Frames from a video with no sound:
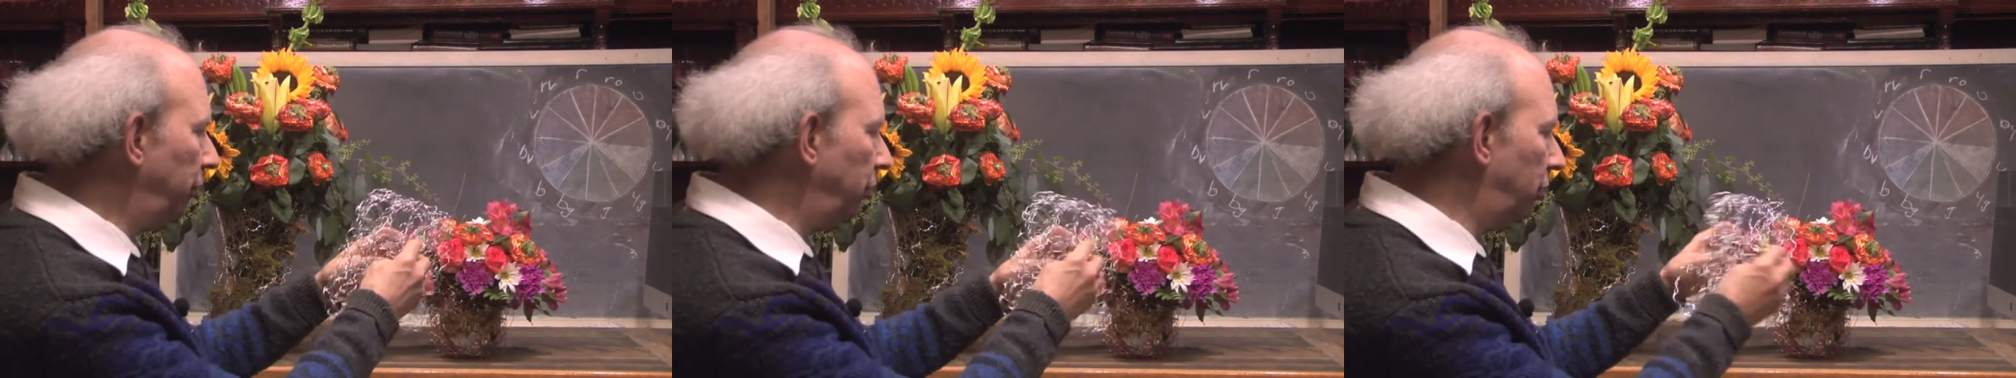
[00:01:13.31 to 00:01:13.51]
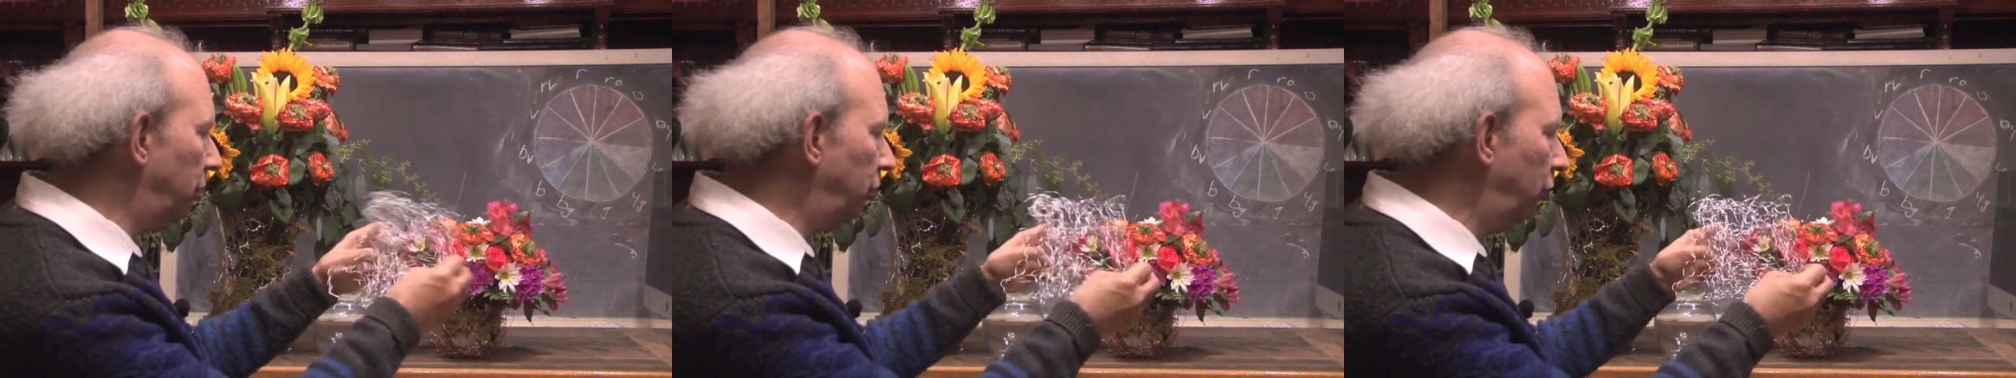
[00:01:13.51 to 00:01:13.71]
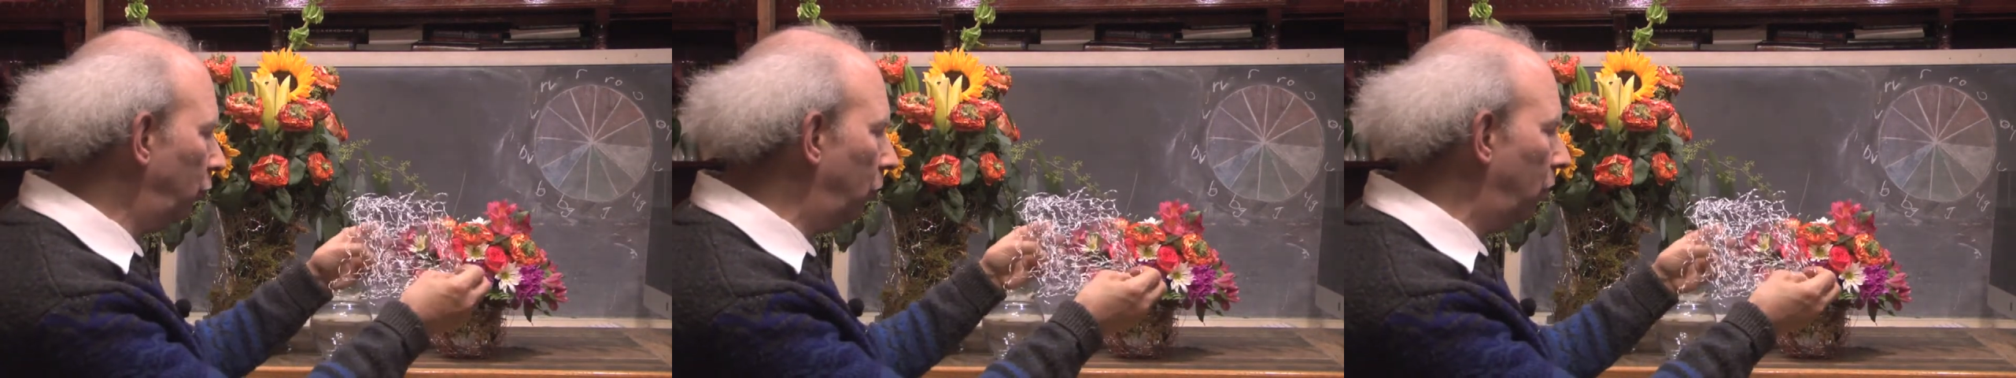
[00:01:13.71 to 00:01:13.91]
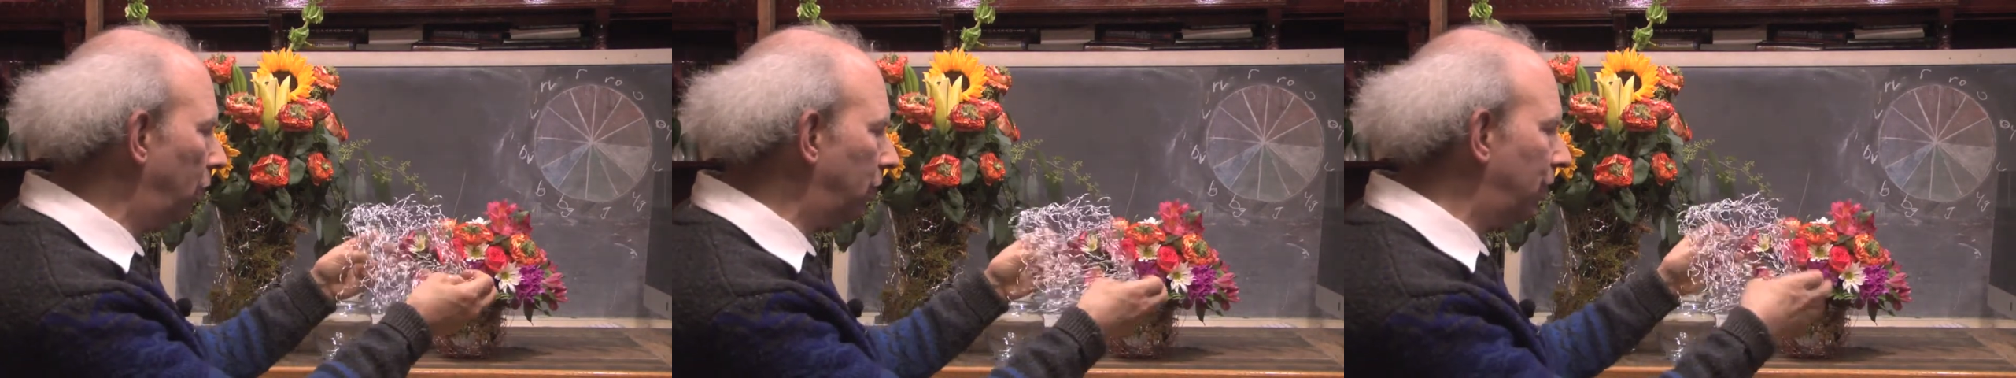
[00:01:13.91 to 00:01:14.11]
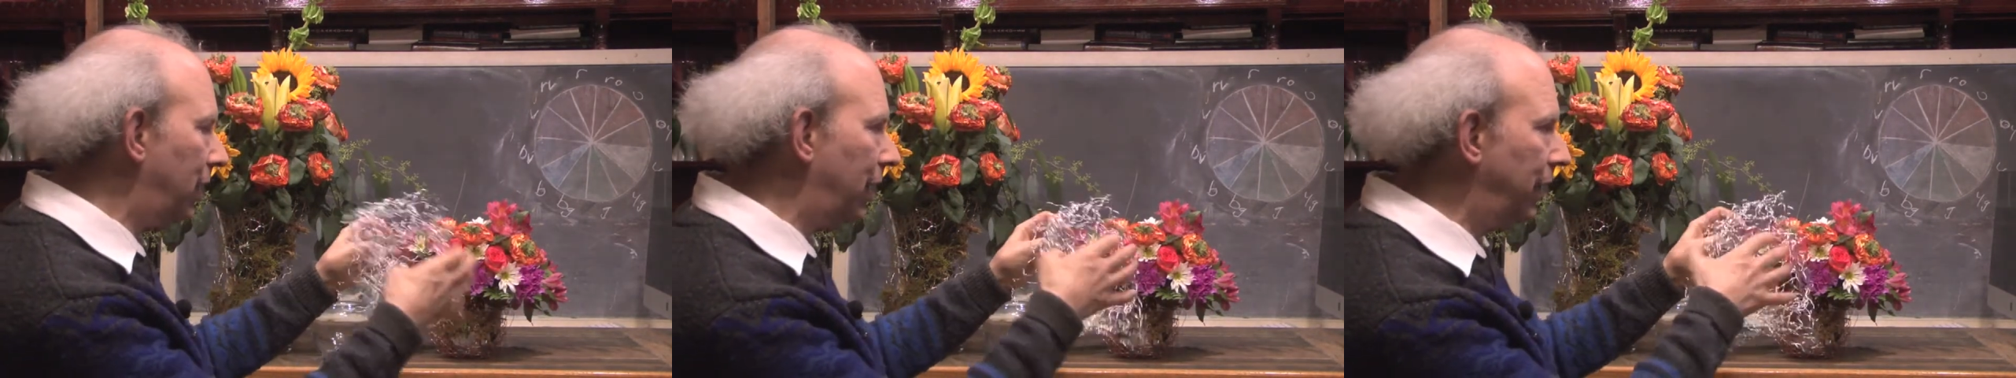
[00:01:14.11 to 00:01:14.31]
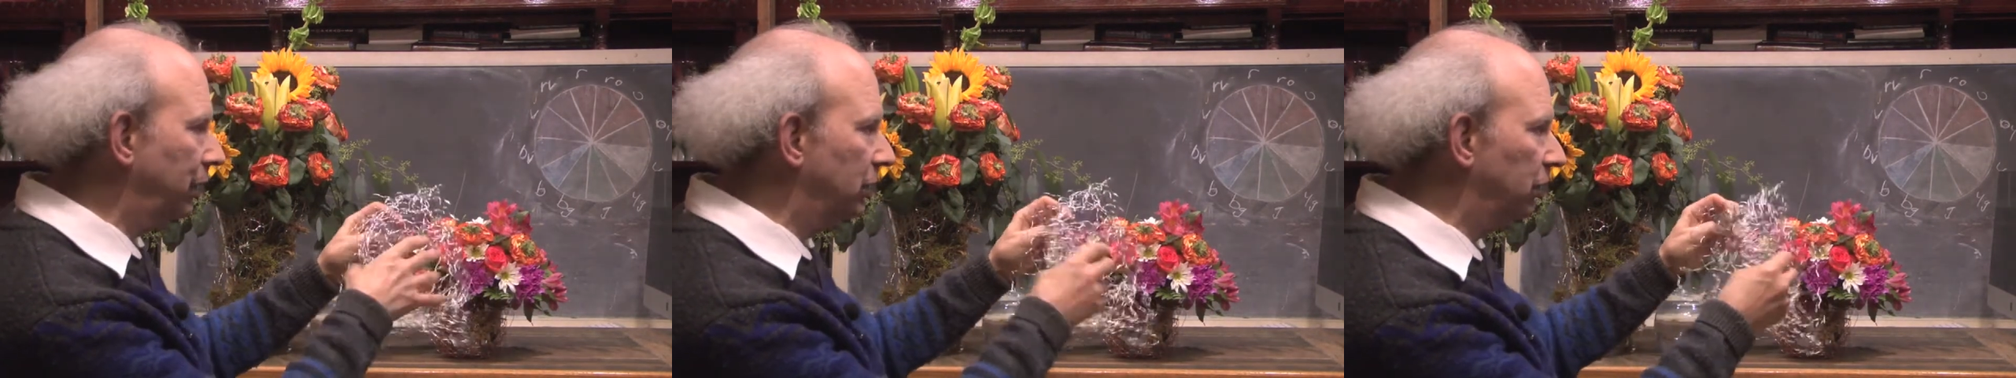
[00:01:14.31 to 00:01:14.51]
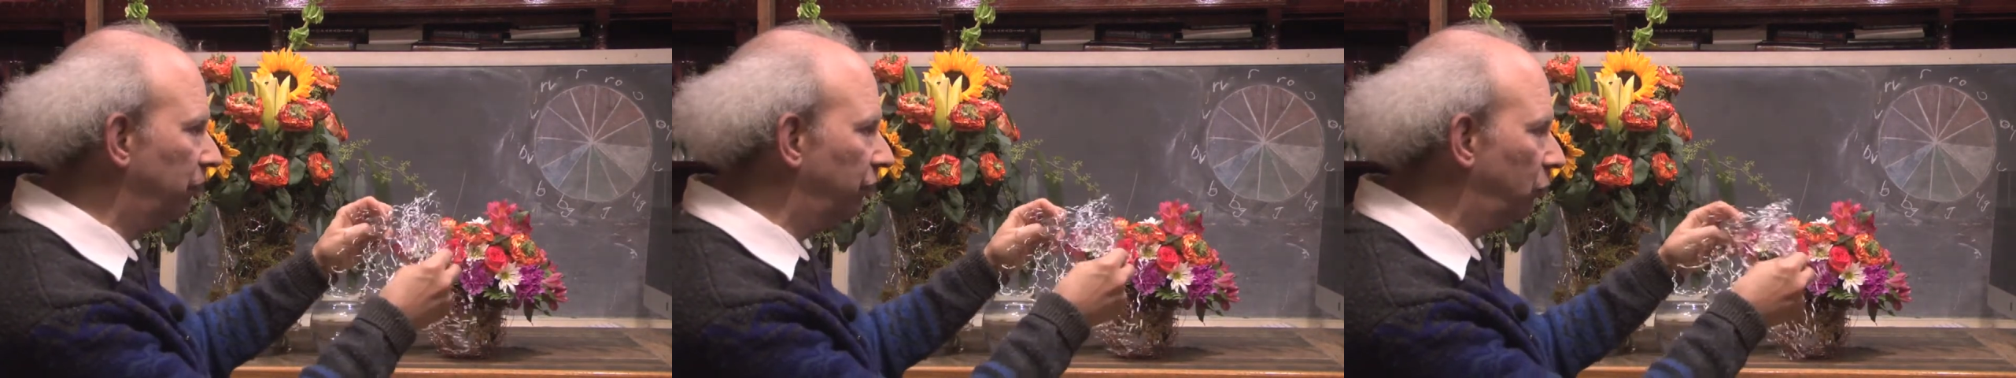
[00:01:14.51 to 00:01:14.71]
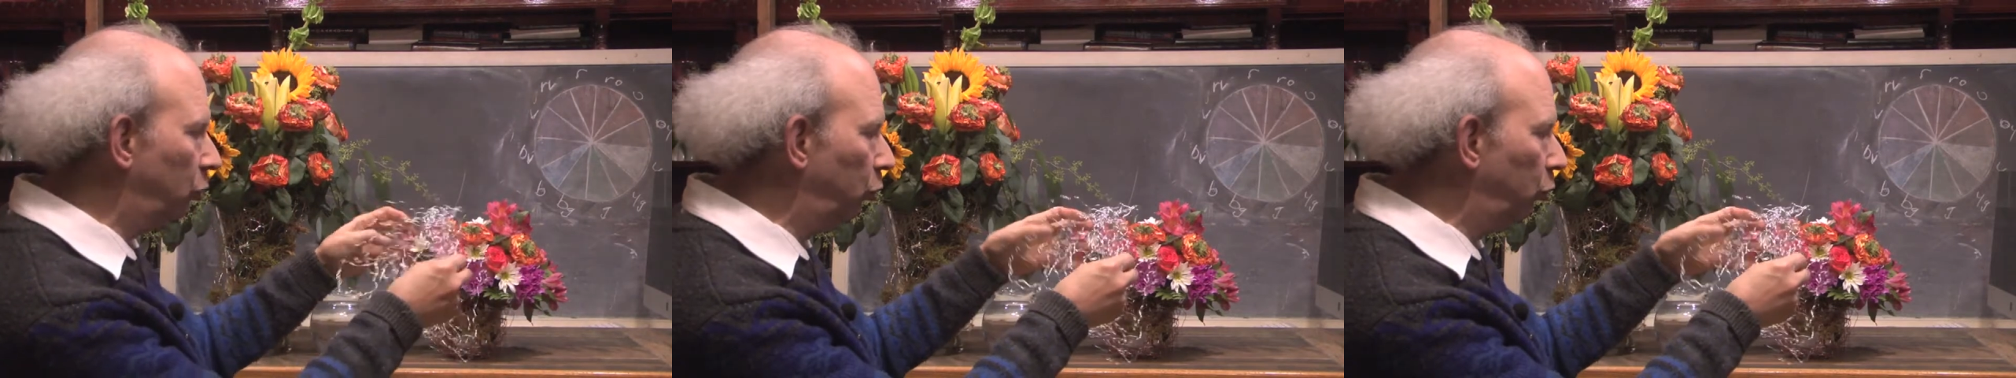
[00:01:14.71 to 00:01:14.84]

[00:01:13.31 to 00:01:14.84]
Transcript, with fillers: you can do all kinds of